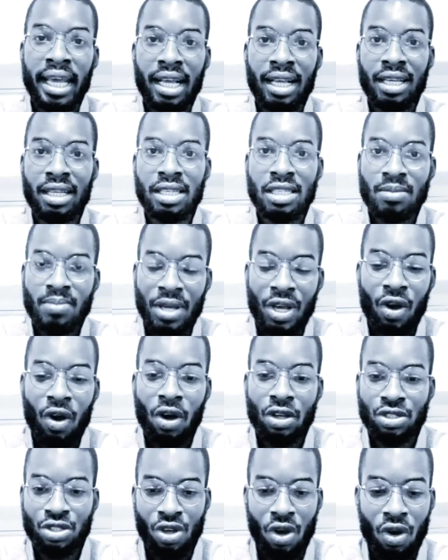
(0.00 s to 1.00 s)
is
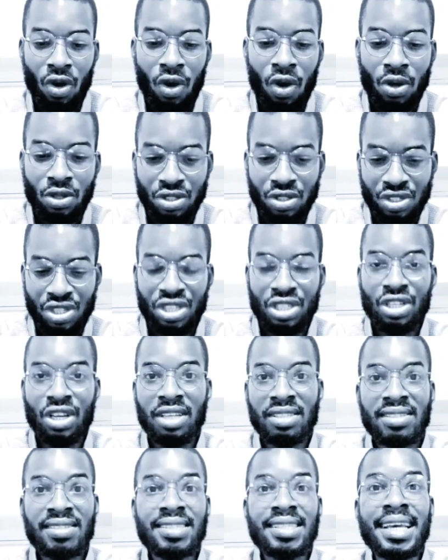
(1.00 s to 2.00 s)
because your
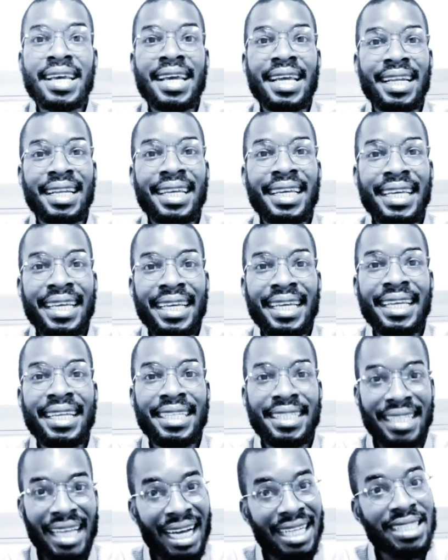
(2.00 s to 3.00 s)
continuous stay
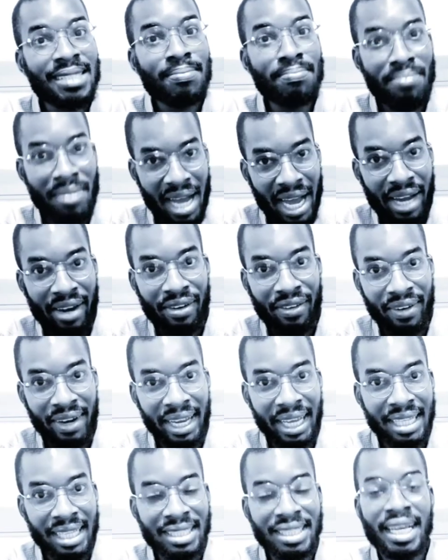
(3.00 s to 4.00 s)
in that
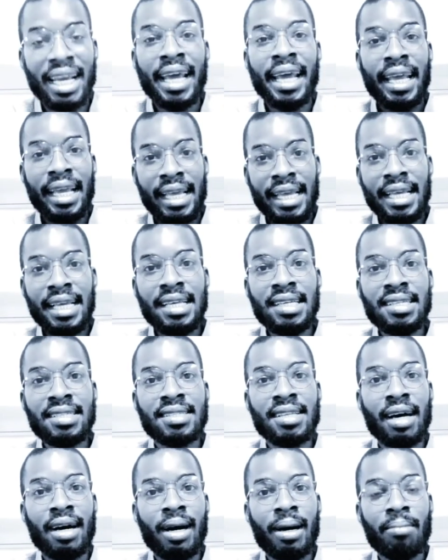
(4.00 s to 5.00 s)
marriage is
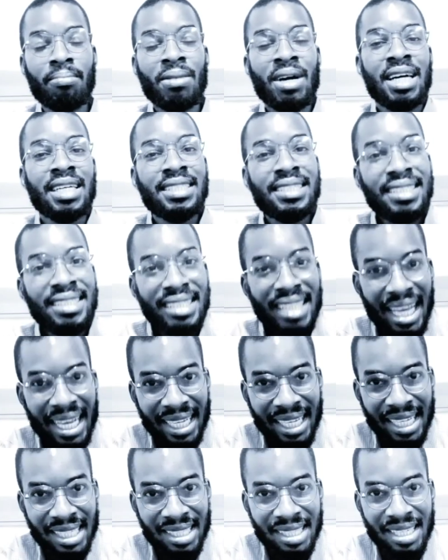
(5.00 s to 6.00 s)
um,
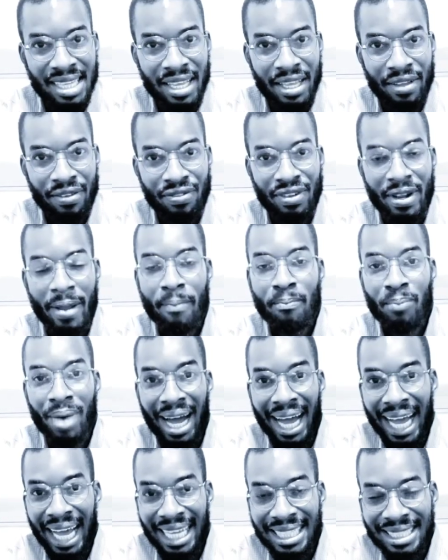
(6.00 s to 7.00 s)
negatively
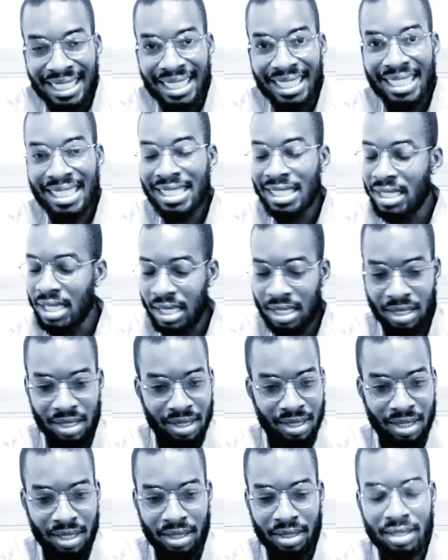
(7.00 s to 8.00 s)
bad, is, is,
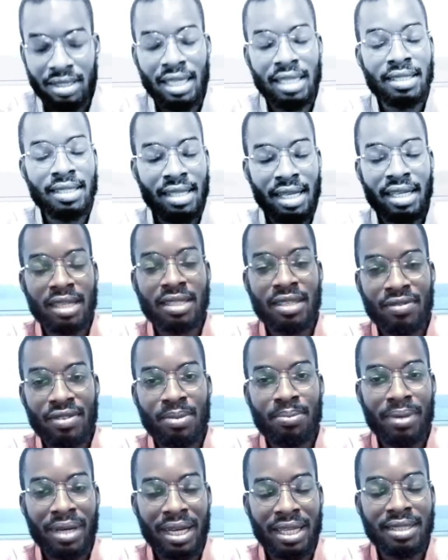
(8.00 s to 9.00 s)
is did I say negatively
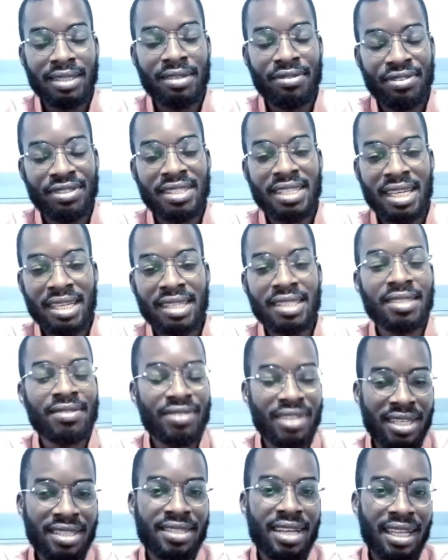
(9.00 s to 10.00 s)
bad? If it's negative,
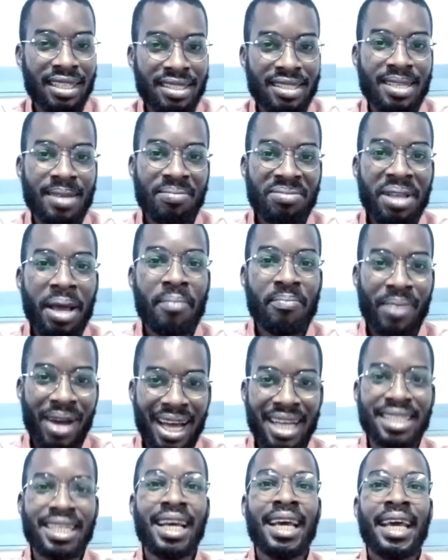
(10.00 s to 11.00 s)
then it's at the same time
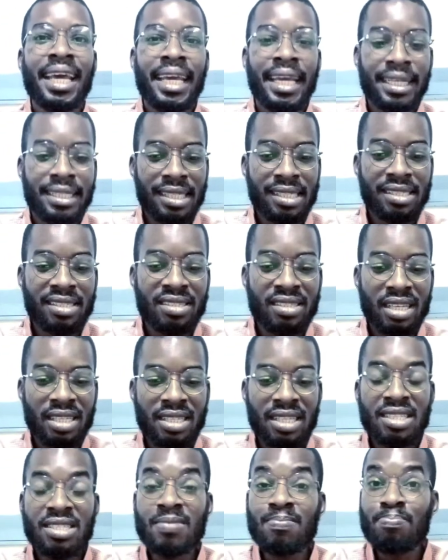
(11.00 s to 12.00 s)
bad. It is, it
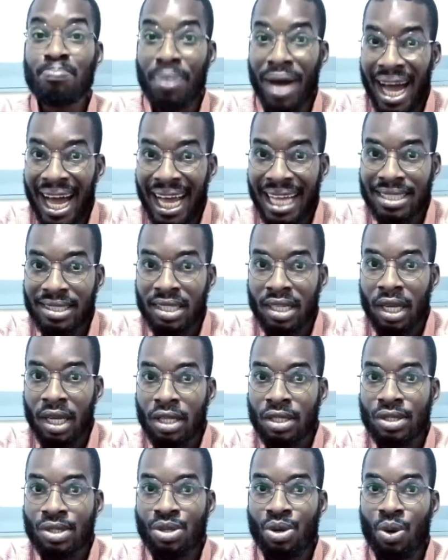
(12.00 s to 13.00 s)
is bad
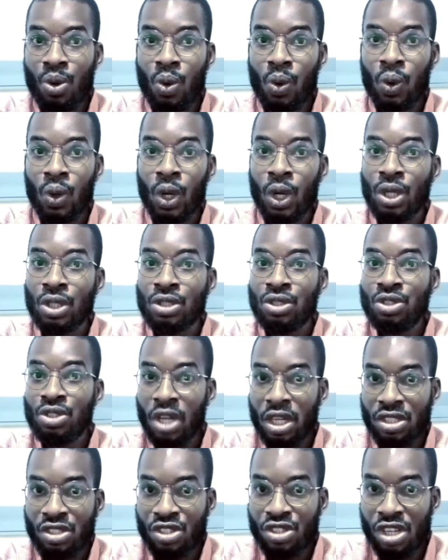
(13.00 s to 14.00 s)
to
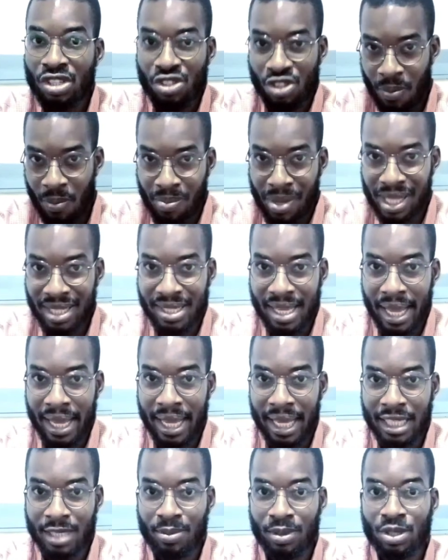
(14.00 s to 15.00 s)
not just your mental
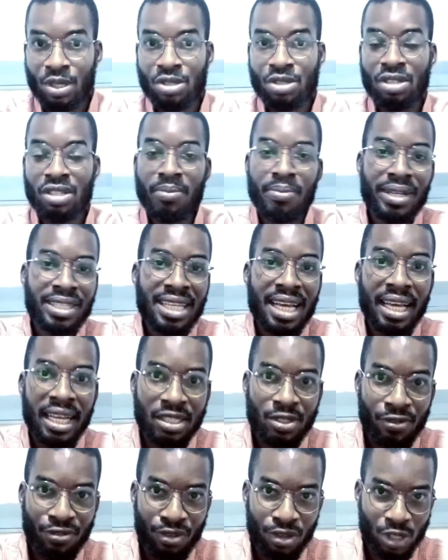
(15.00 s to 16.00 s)
health, but also the mental health
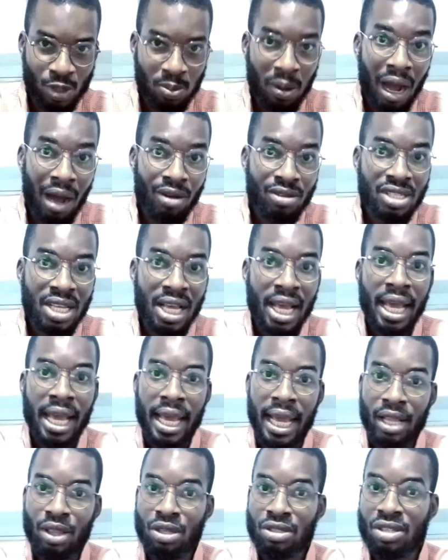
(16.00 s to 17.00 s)
of your spouse,
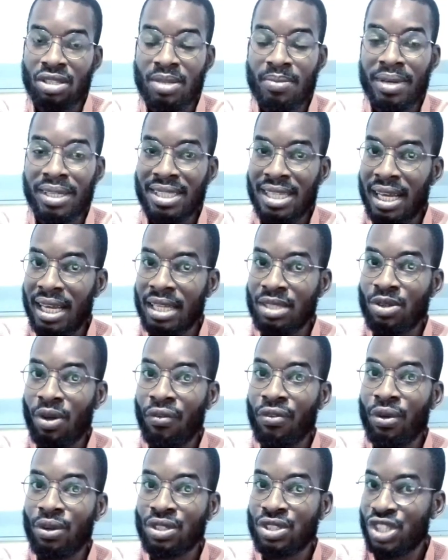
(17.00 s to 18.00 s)
and also the mental health of
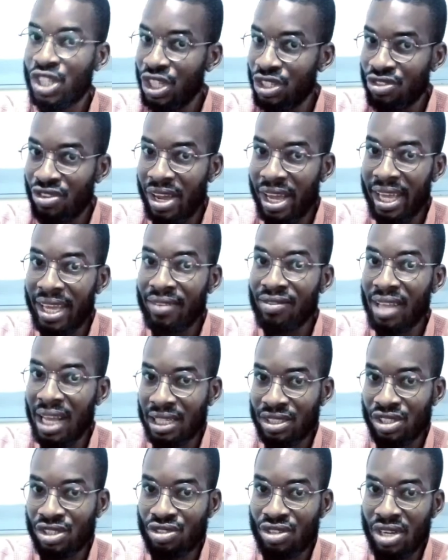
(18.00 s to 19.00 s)
your children, if there
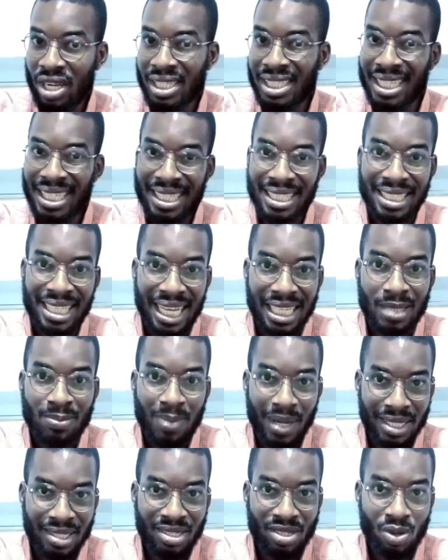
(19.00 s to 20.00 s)
are children in that
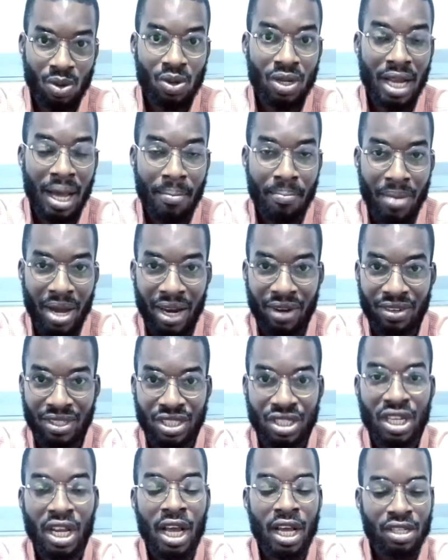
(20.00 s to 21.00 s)
particular
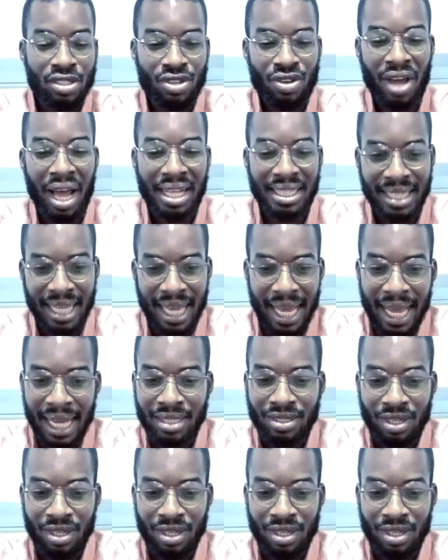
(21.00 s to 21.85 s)
marriage. So at the end